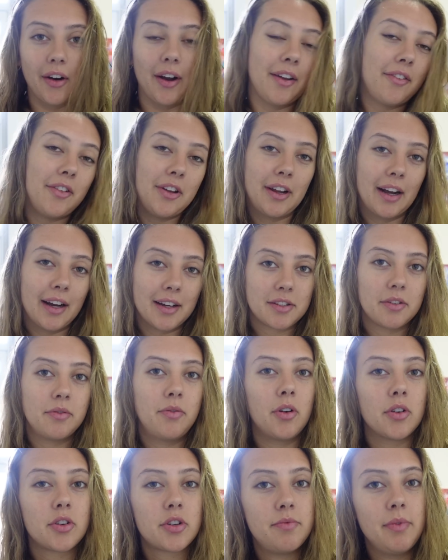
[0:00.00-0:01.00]
if you guys have
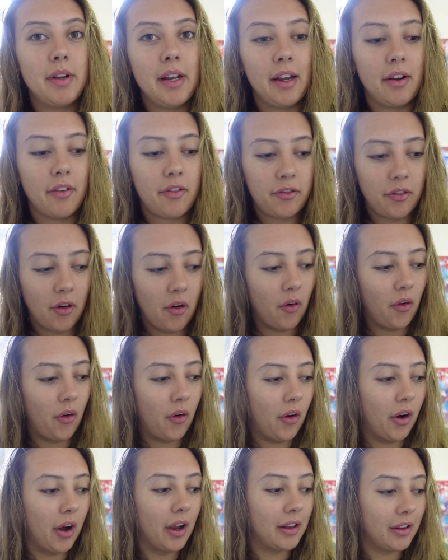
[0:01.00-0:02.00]
watched me
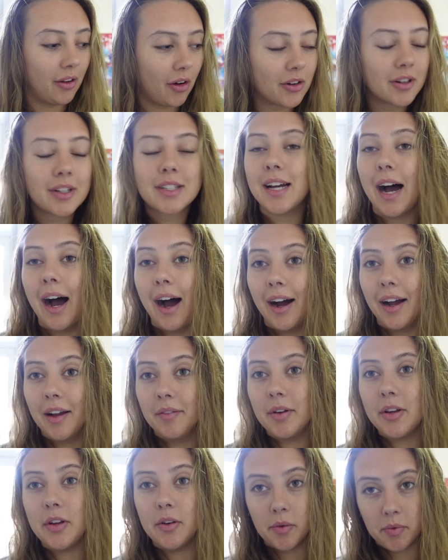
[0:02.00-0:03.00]
for a long
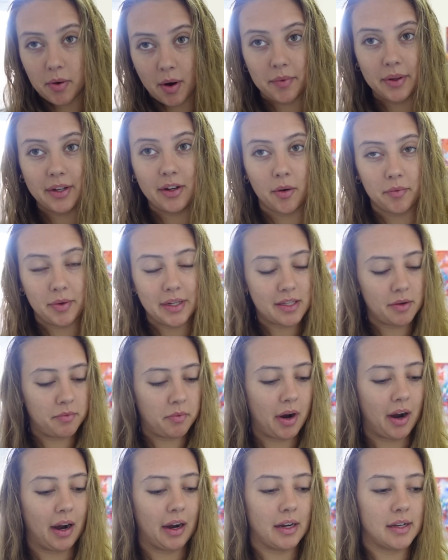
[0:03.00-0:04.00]
time, you'll probably not be
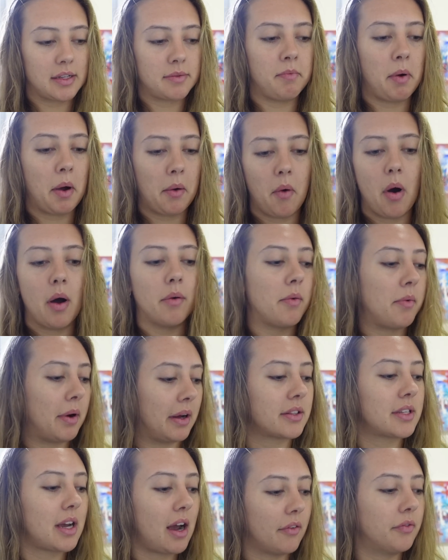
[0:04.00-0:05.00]
surprised by what I'm
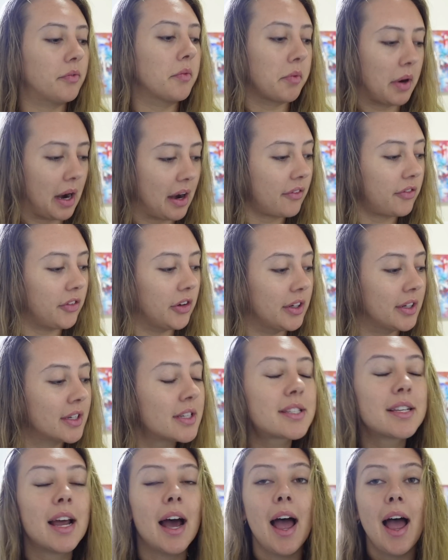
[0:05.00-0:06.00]
about to have for
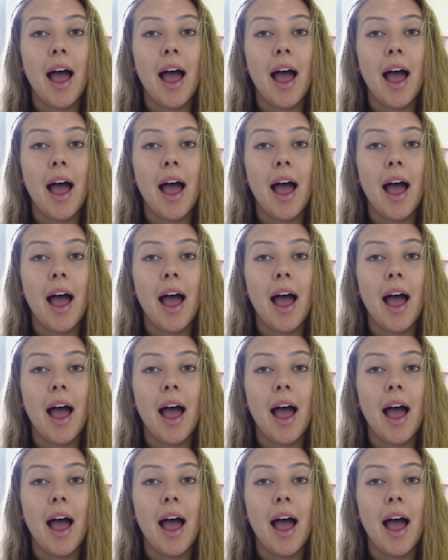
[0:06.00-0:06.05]
breakfast.